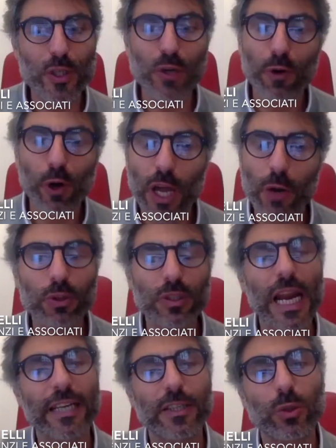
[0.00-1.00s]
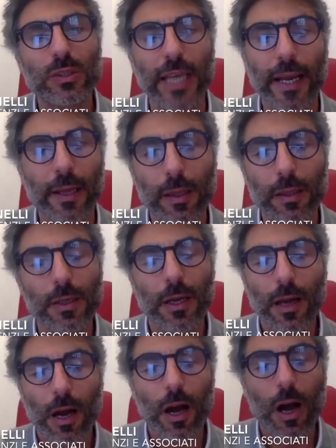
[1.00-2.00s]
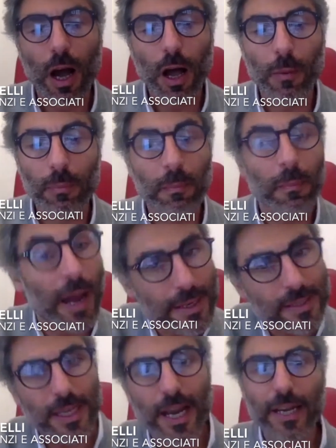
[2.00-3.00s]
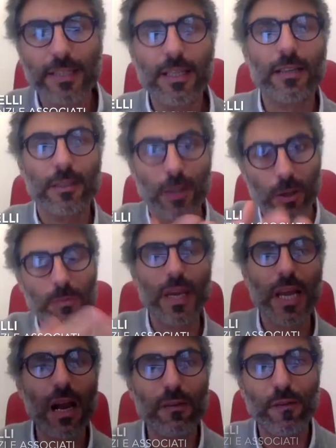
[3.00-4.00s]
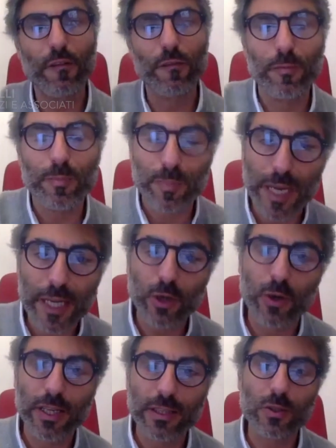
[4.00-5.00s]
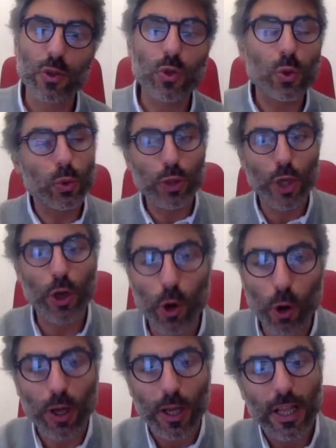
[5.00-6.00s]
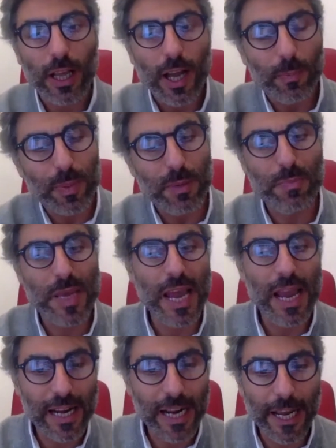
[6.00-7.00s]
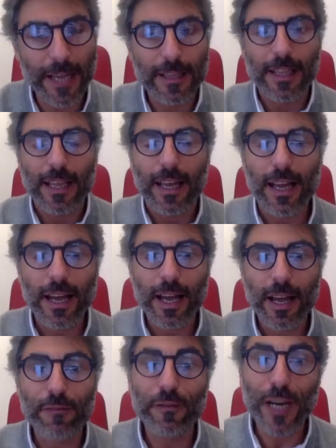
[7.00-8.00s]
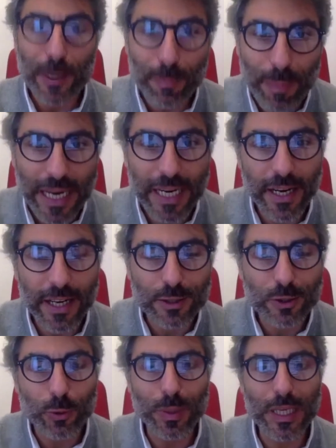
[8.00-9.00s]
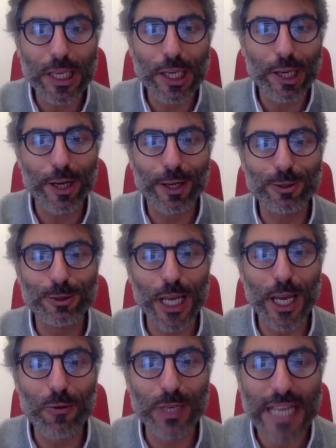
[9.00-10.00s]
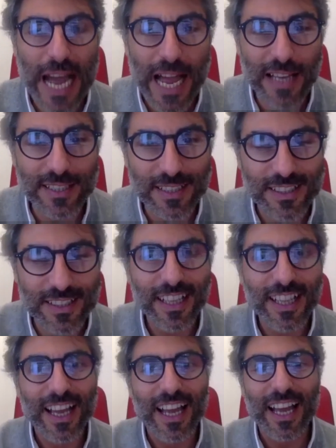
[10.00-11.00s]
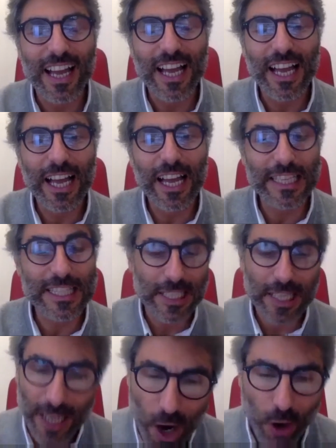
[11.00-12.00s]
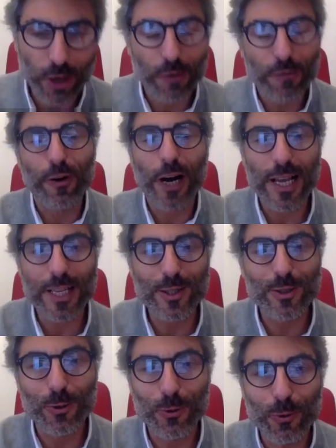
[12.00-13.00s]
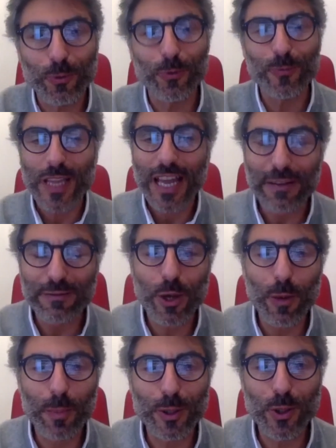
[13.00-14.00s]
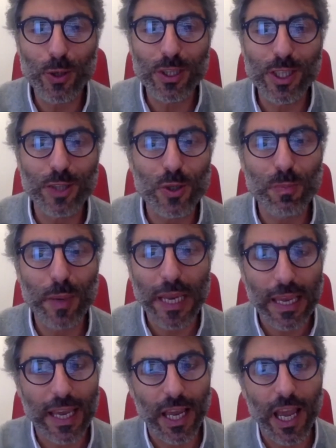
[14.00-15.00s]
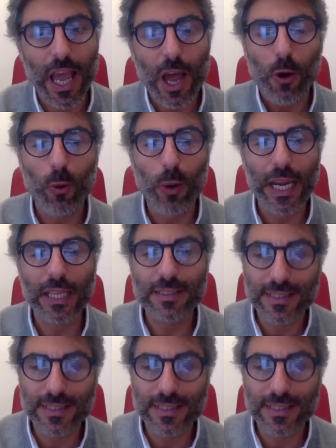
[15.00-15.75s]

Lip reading: of all, I would like to thank on my side and on behalf of Pietro and Studio PBL, Philip Baker to be here today with us. It's an honor for us to have the opportunity to speak with